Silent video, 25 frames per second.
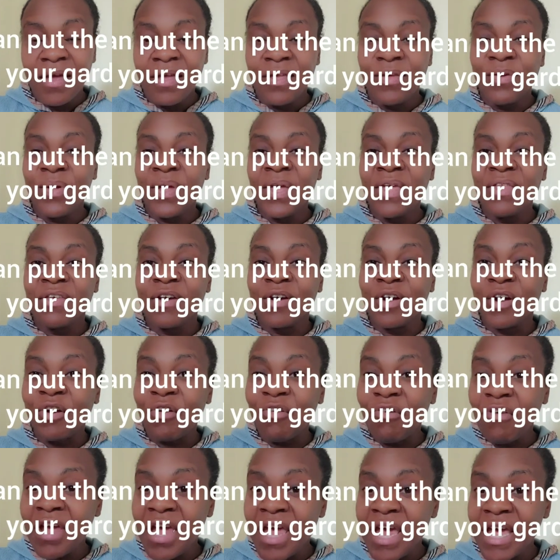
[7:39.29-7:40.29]
You either
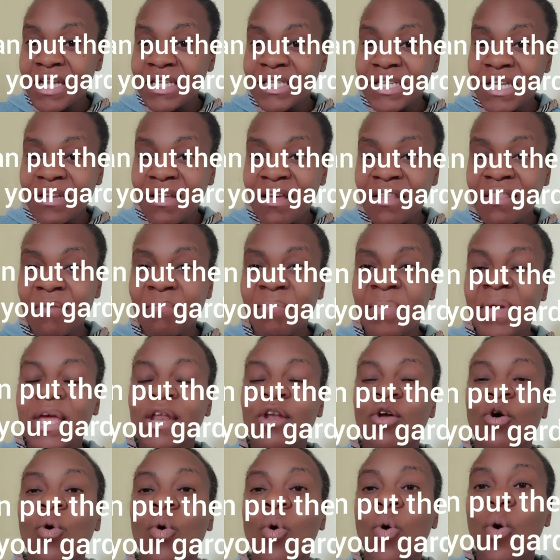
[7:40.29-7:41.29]
create another
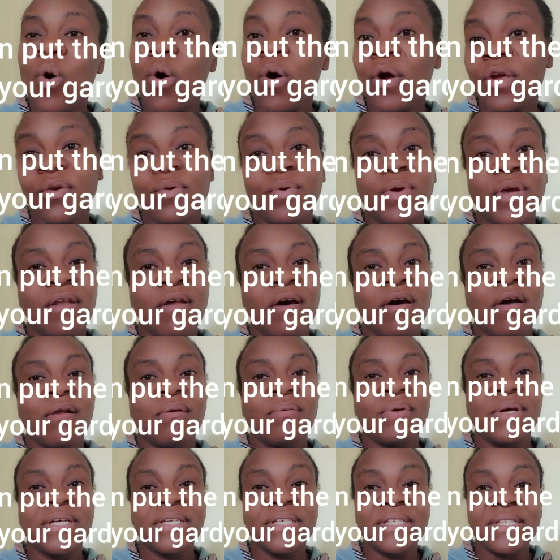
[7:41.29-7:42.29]
bin or you can
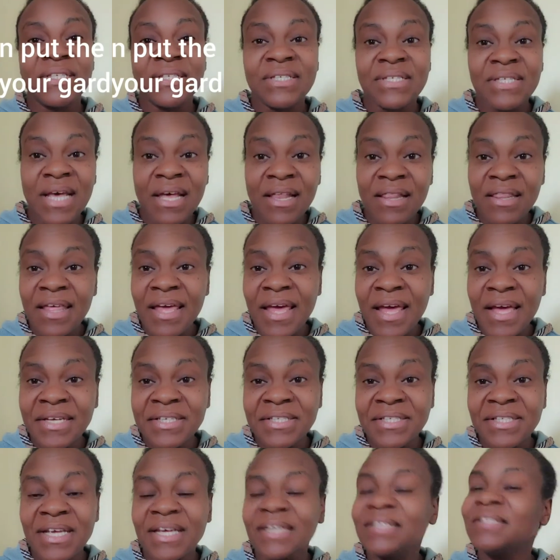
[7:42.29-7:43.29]
always sell the
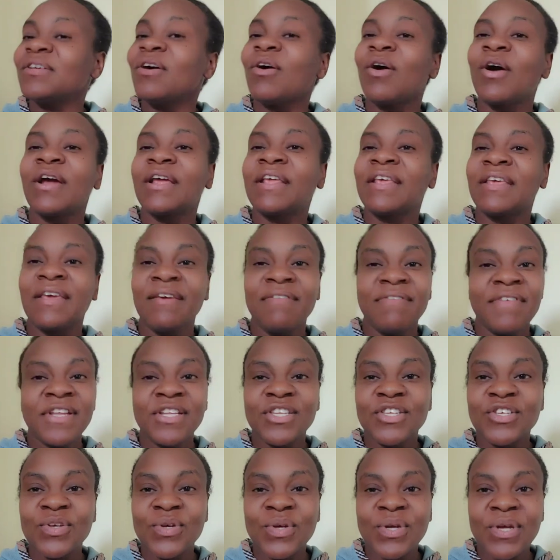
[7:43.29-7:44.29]
excess or give
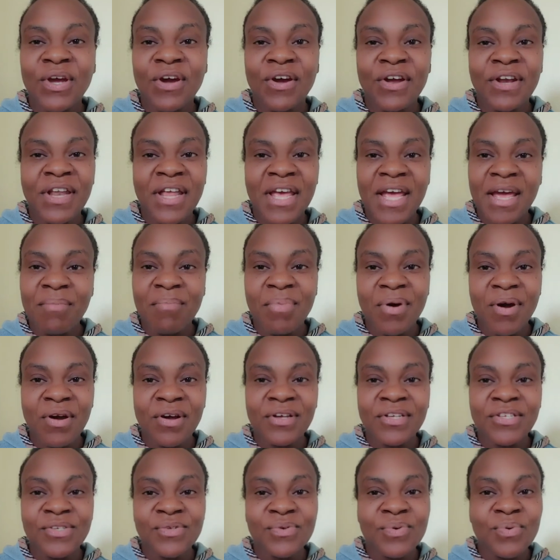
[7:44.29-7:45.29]
it to your
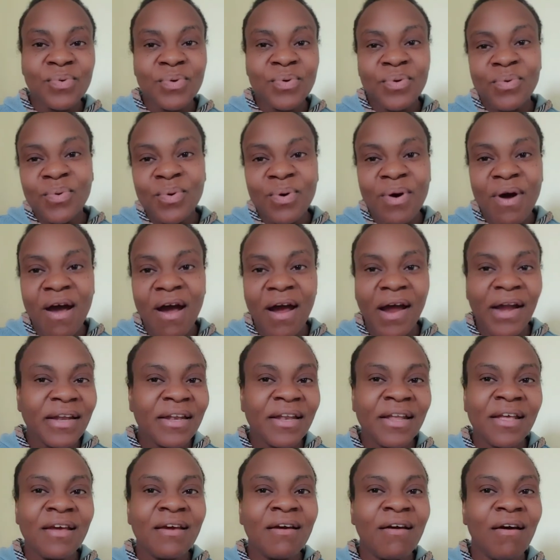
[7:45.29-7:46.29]
neighbors who do
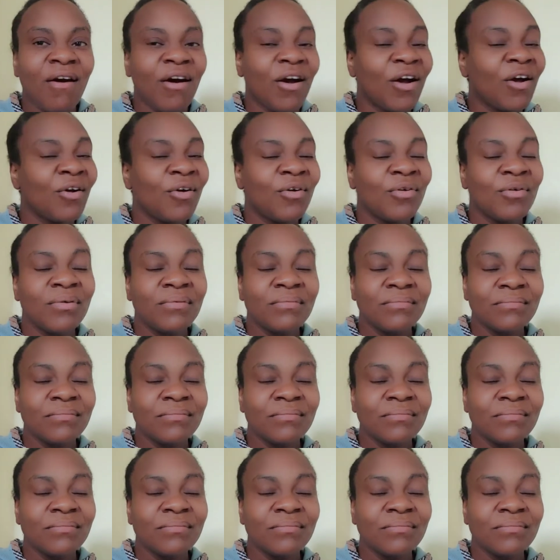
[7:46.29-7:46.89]
gardening or